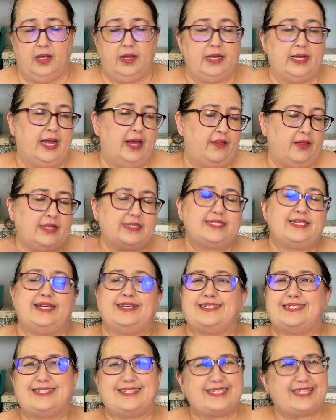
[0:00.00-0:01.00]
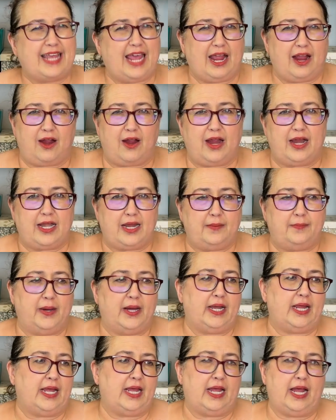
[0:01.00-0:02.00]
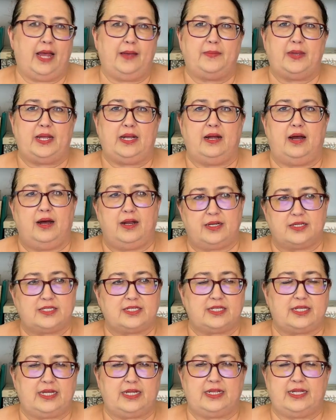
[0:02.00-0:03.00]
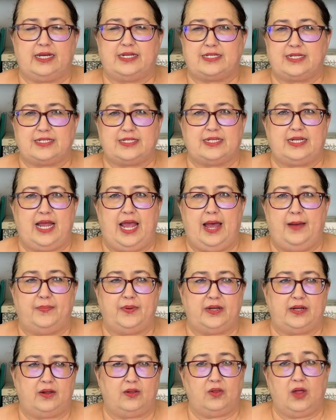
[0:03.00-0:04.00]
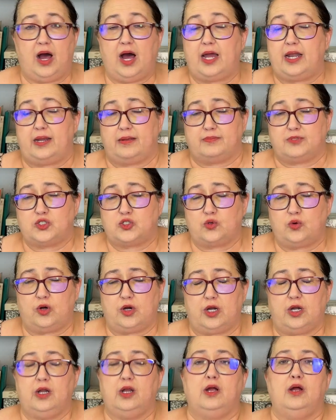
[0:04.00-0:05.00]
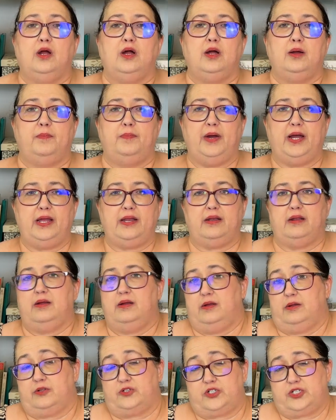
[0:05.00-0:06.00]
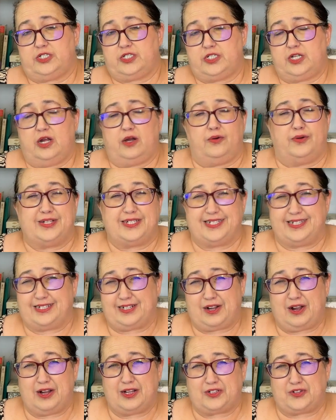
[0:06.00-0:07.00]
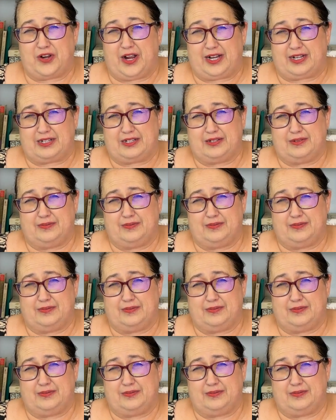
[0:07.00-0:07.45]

Now, that's not to scare anybody. I mean, honestly, that doesn't happen a lot, I'm sure, but just know it's in the contract.